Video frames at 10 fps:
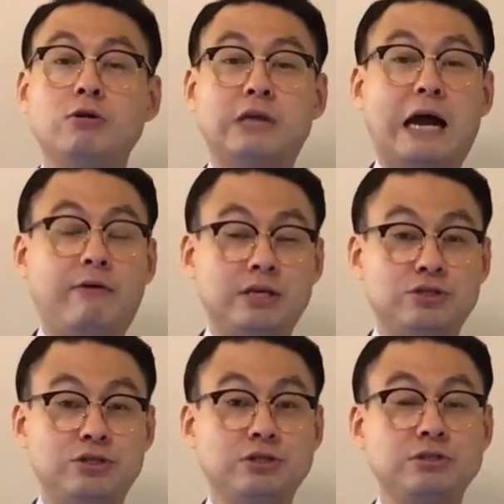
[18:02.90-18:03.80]

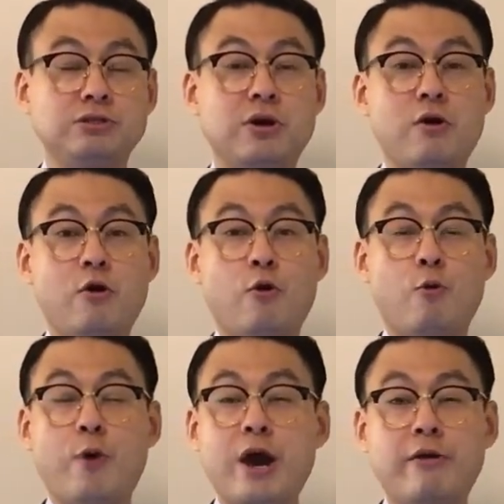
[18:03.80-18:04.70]
directions
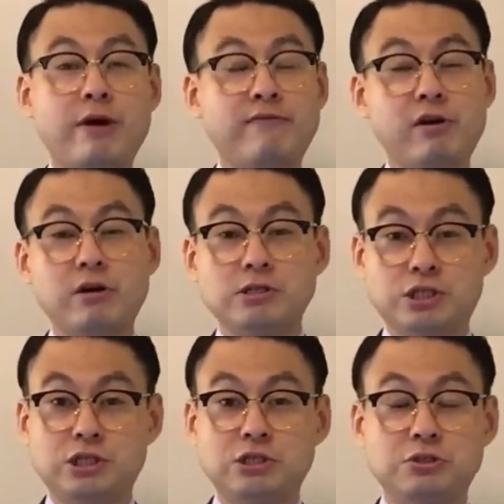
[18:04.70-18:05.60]
wherever
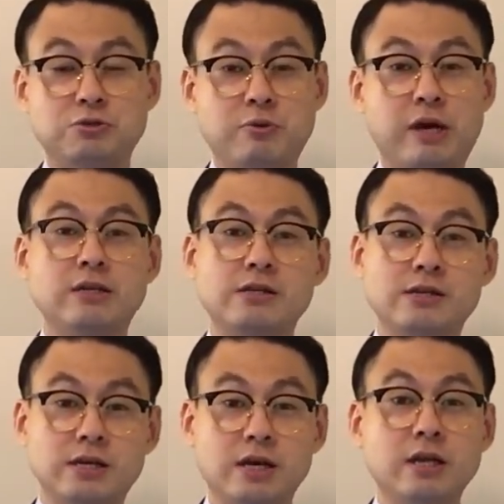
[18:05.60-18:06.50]
Jesus went
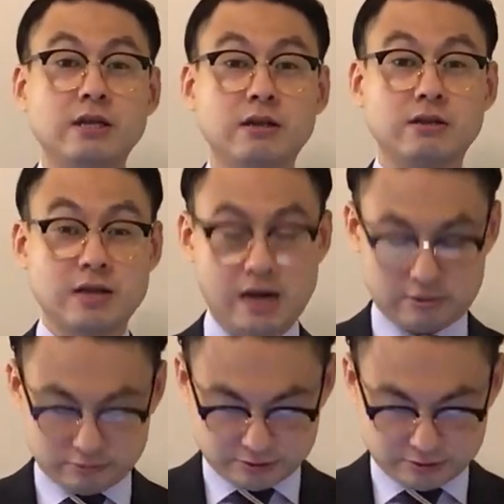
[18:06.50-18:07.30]
in the town.